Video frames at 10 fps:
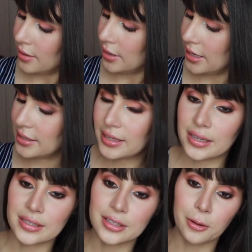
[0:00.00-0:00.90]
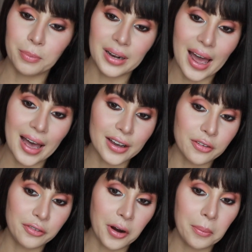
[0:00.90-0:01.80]
This is the
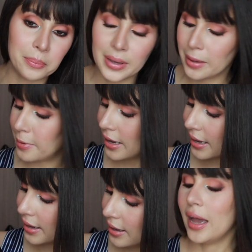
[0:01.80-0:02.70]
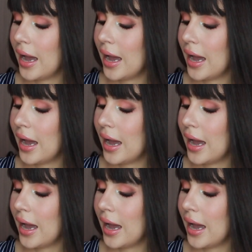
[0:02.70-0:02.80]
black from Biba,